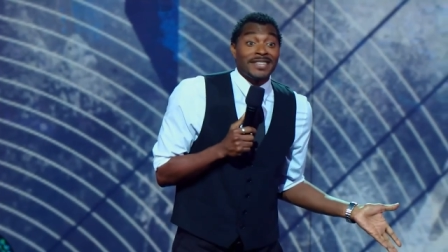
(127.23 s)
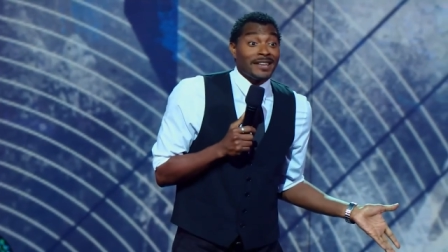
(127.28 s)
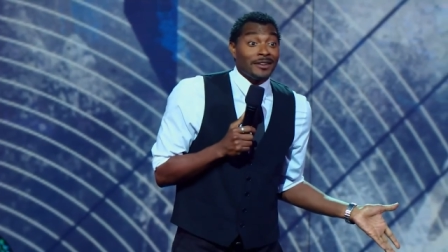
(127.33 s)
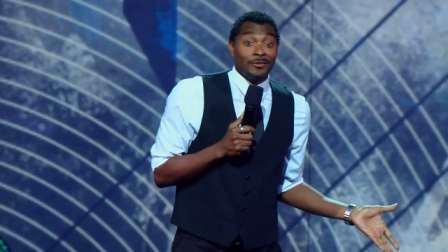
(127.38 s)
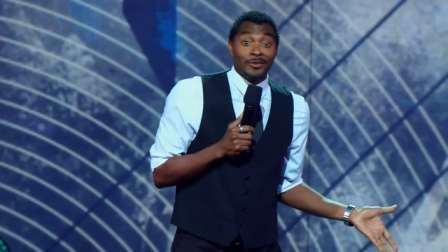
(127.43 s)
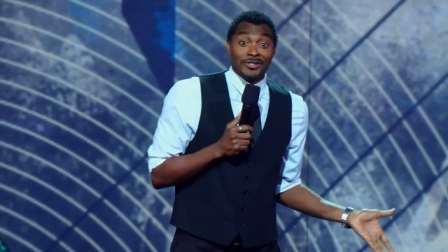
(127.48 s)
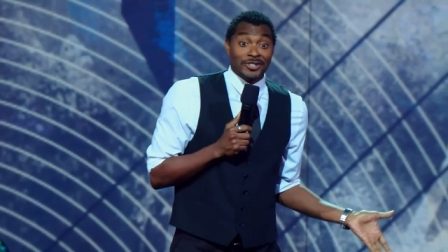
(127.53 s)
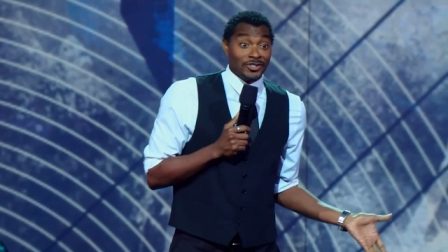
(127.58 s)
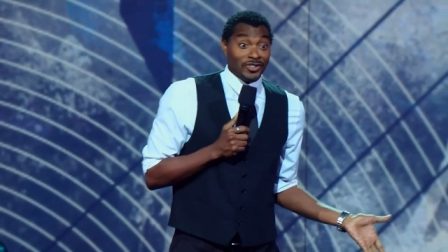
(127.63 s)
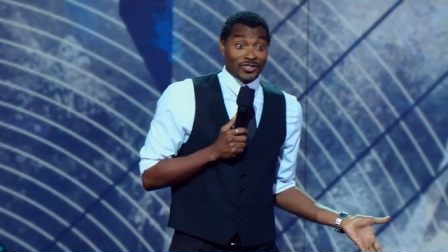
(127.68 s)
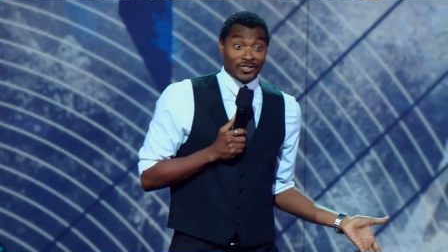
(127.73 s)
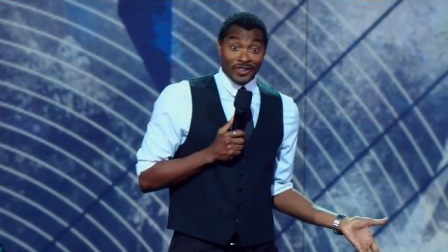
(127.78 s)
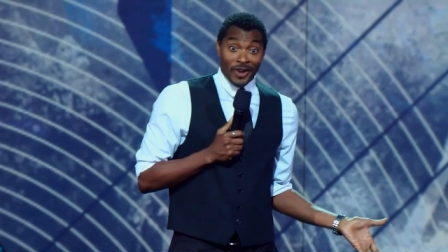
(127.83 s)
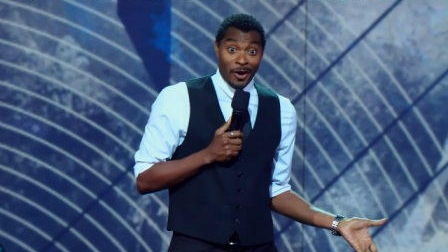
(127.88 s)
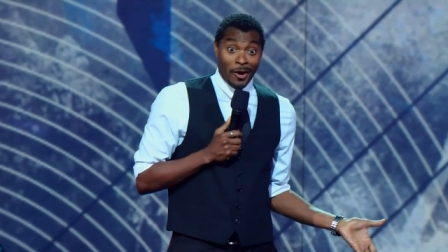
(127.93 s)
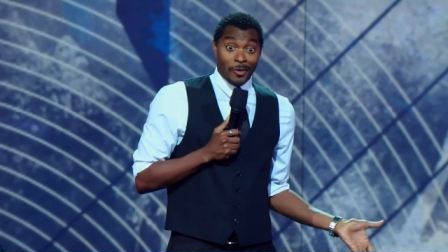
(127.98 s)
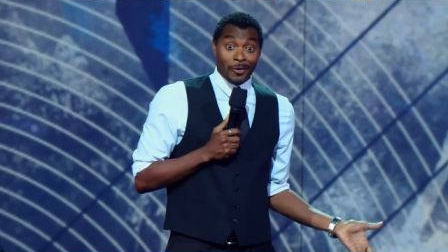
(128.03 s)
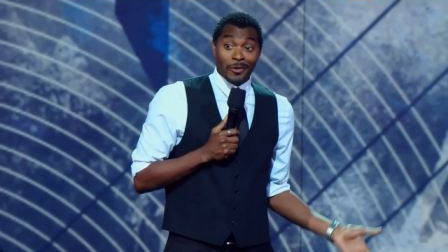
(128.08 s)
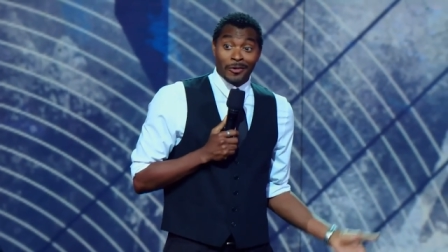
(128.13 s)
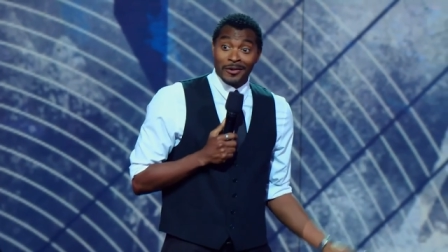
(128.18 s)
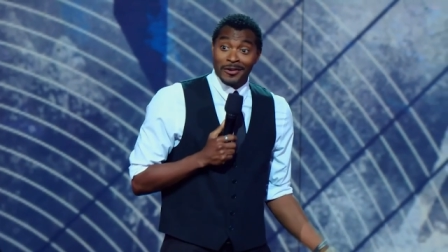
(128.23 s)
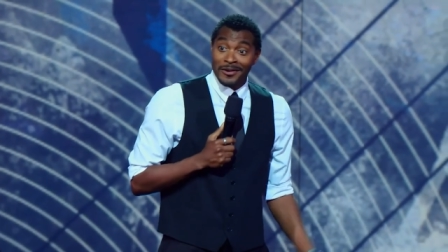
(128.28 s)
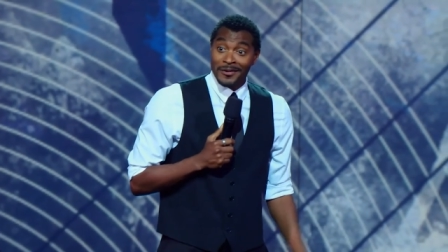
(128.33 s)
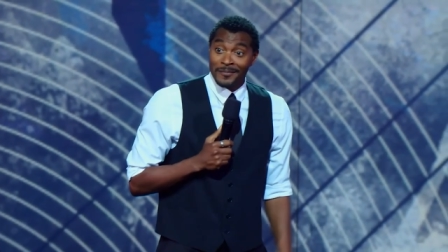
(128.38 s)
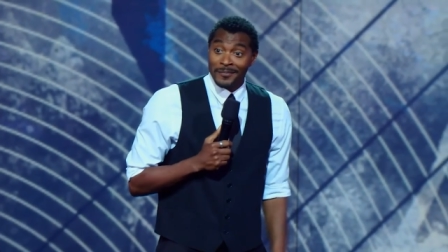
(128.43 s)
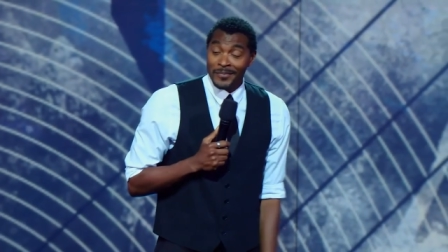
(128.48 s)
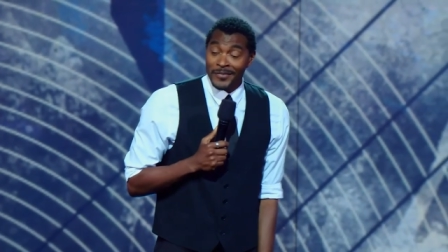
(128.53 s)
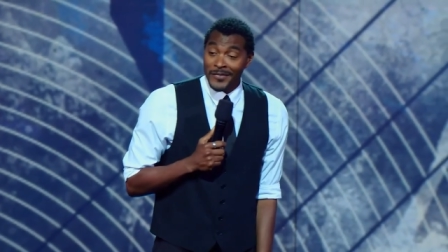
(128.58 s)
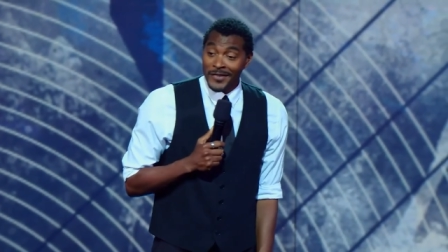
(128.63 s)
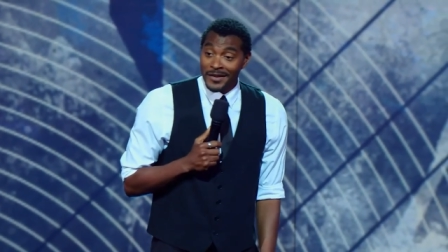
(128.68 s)
there was a show.
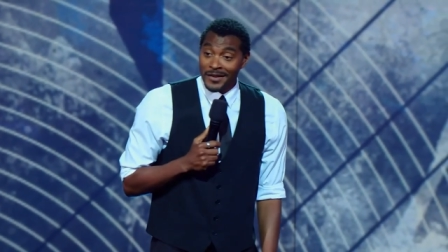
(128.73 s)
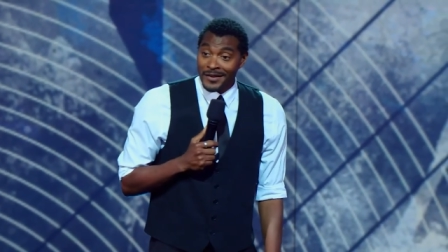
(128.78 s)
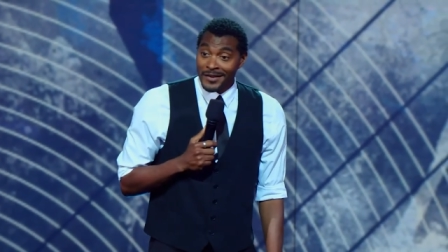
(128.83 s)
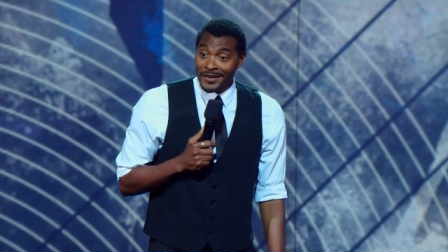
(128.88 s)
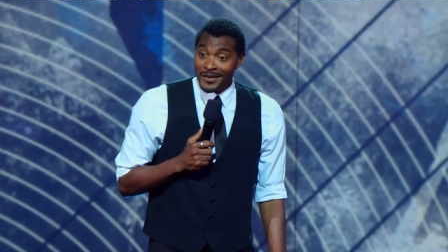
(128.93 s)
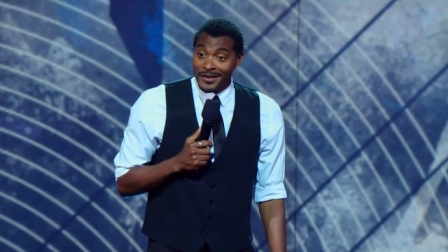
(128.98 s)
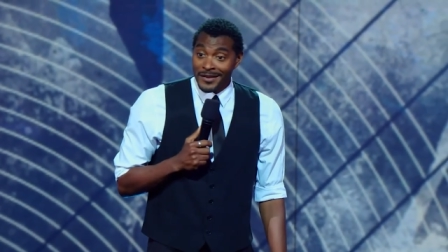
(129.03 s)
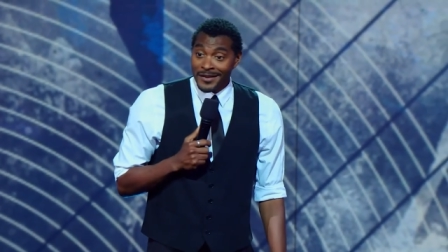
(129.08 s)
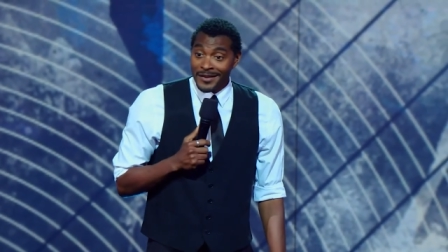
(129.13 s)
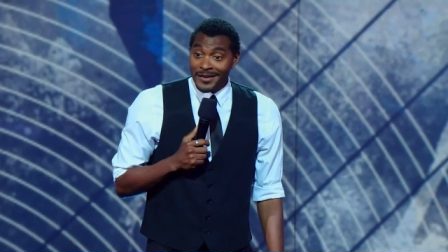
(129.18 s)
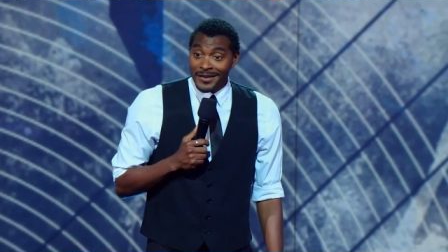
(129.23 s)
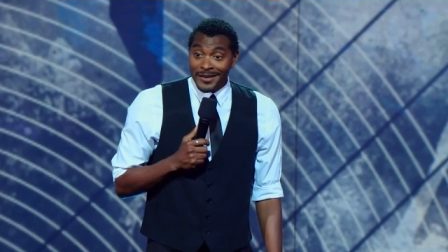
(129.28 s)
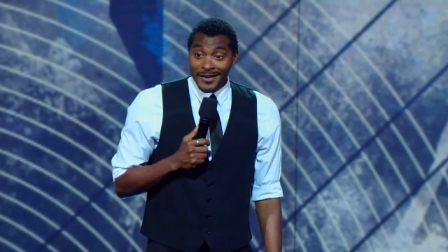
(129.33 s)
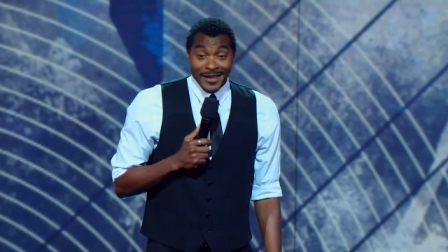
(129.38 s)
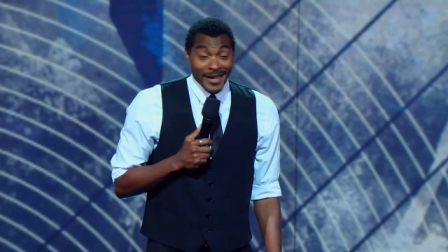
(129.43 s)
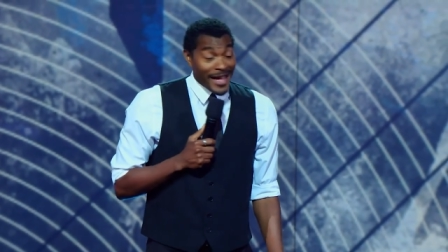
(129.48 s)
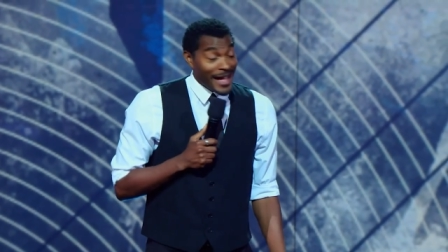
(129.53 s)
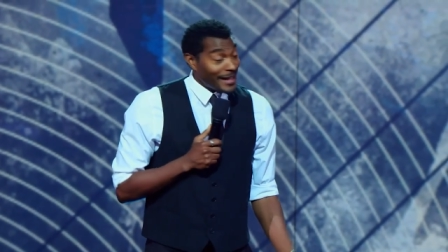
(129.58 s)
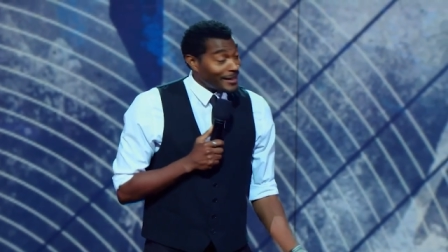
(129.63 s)
I